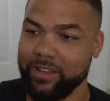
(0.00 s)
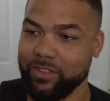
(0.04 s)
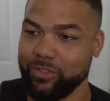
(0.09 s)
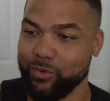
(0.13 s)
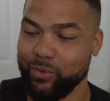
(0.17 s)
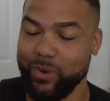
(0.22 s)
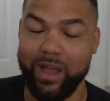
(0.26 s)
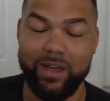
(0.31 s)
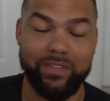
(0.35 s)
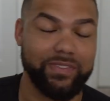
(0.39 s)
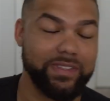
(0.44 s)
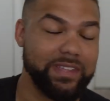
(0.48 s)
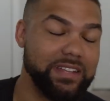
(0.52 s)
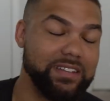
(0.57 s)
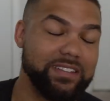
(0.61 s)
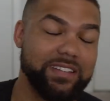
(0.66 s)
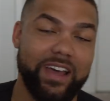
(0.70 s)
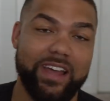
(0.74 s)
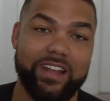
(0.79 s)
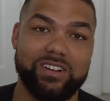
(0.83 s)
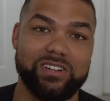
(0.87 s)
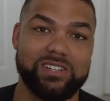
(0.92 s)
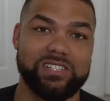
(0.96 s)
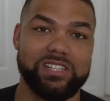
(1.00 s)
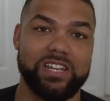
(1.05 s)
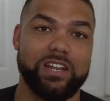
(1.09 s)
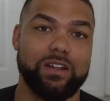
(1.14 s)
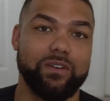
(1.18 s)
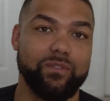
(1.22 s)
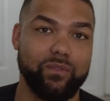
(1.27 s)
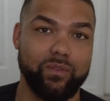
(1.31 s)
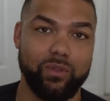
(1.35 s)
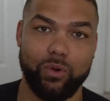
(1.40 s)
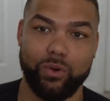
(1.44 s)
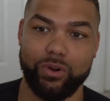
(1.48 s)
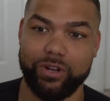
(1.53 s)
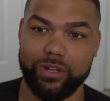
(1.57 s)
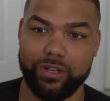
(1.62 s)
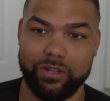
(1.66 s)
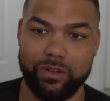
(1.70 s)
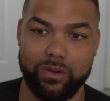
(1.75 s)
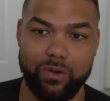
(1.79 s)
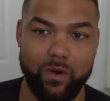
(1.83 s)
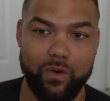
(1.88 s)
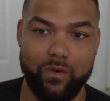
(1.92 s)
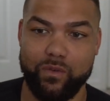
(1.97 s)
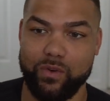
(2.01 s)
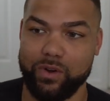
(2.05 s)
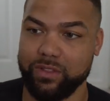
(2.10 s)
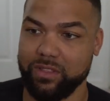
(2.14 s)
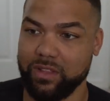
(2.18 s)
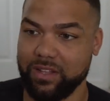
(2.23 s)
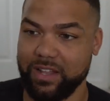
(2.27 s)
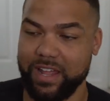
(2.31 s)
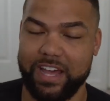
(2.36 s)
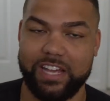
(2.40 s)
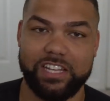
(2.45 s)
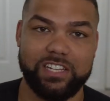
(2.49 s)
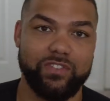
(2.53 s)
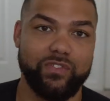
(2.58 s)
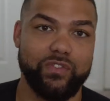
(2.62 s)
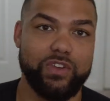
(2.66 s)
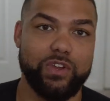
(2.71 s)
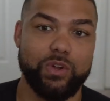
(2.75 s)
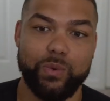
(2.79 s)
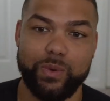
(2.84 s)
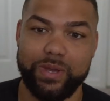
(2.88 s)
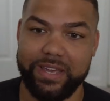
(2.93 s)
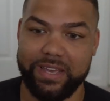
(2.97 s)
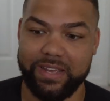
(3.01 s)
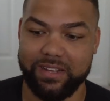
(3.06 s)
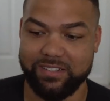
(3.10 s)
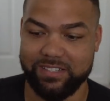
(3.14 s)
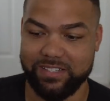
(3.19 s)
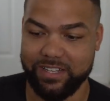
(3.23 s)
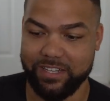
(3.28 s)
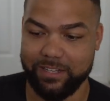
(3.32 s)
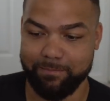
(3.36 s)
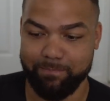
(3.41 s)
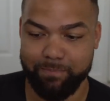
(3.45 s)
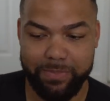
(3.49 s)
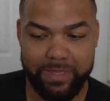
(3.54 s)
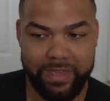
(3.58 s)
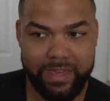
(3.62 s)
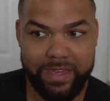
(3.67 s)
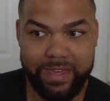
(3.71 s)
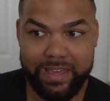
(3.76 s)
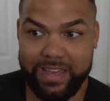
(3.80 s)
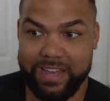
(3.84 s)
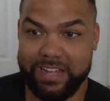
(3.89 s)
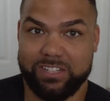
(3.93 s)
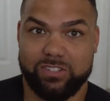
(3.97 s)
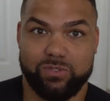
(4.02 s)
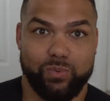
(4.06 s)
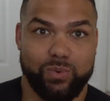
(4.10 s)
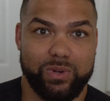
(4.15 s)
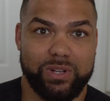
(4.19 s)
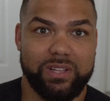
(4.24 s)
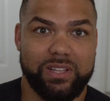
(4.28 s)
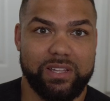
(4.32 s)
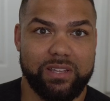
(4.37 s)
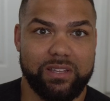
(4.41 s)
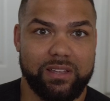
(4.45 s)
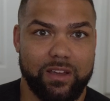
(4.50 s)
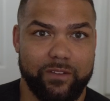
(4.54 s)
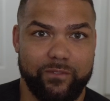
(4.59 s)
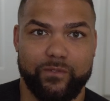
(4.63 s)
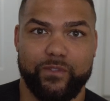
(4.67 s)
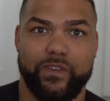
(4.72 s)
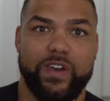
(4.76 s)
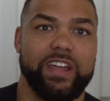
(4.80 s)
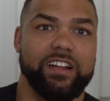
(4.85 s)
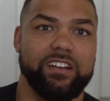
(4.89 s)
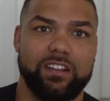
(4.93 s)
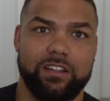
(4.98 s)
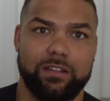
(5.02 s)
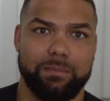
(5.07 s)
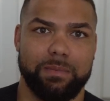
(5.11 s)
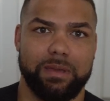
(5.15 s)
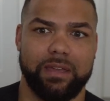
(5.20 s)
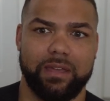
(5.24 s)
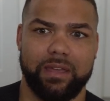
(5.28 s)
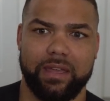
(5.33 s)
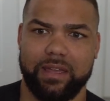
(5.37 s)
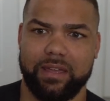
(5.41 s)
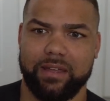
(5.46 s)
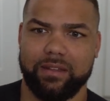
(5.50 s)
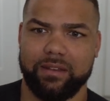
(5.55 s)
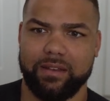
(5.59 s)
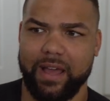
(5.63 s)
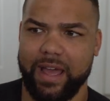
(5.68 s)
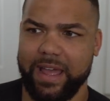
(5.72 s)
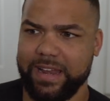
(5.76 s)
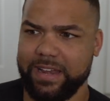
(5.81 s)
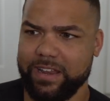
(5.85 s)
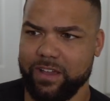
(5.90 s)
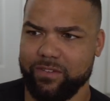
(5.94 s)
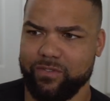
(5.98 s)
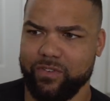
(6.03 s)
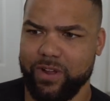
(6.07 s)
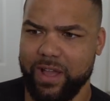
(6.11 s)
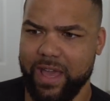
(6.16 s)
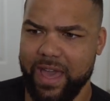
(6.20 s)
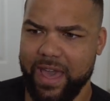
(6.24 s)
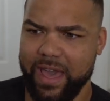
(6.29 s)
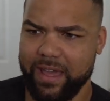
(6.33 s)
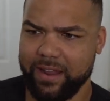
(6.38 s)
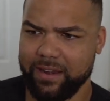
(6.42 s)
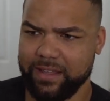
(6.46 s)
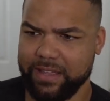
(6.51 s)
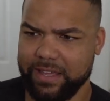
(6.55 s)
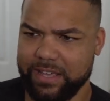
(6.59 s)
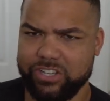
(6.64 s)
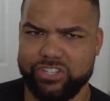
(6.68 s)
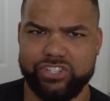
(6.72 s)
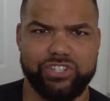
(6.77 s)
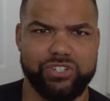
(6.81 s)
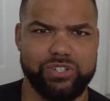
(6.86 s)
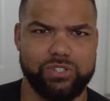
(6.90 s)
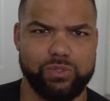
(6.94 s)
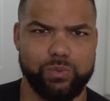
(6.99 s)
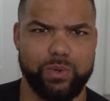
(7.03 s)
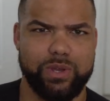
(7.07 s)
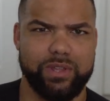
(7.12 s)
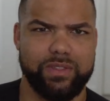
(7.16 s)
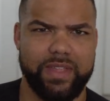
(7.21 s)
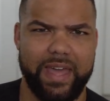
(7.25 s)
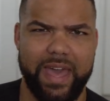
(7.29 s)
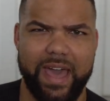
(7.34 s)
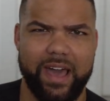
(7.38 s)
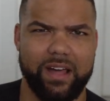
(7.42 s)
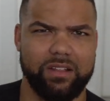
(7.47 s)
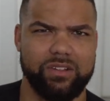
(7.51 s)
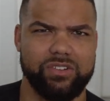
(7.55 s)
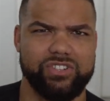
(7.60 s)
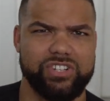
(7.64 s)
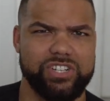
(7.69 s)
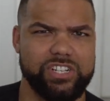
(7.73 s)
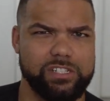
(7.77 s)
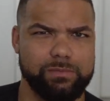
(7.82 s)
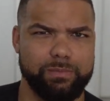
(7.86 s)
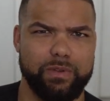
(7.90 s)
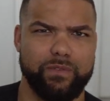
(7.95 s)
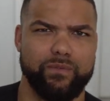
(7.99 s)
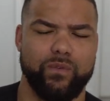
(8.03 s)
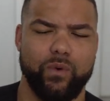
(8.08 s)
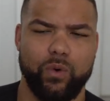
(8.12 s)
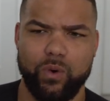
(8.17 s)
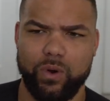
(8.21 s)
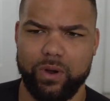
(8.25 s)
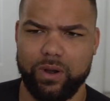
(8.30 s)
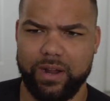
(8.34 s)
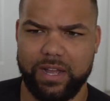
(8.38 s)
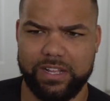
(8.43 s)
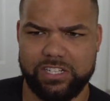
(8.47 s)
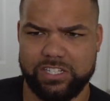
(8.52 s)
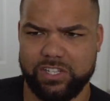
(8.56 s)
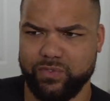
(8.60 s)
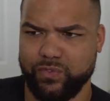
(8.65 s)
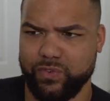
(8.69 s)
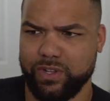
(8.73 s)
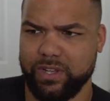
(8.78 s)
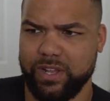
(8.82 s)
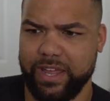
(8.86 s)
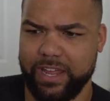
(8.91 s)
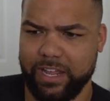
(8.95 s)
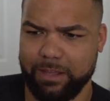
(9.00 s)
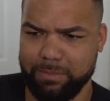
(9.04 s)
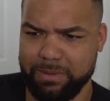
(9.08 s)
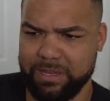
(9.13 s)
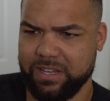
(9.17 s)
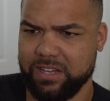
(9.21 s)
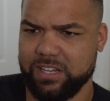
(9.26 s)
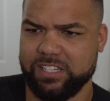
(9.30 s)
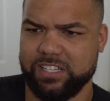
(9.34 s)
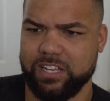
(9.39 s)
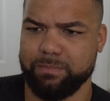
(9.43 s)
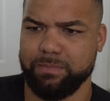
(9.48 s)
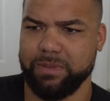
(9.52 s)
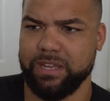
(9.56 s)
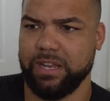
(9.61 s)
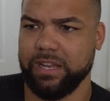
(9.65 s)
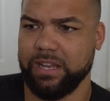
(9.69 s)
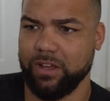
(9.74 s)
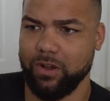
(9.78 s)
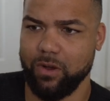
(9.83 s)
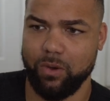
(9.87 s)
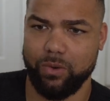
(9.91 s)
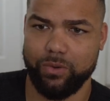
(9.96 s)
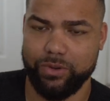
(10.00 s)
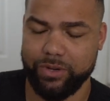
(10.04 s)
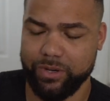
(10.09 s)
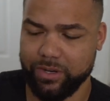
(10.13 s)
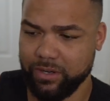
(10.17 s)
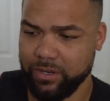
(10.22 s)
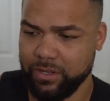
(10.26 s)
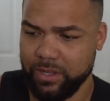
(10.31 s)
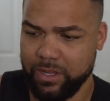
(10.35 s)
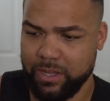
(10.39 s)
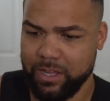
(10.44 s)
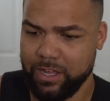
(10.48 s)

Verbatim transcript: throughout the entire state of Florida over the last few weeks, and it's really affecting me. And I never had issues with allergies before. I just feel like because I'm getting older,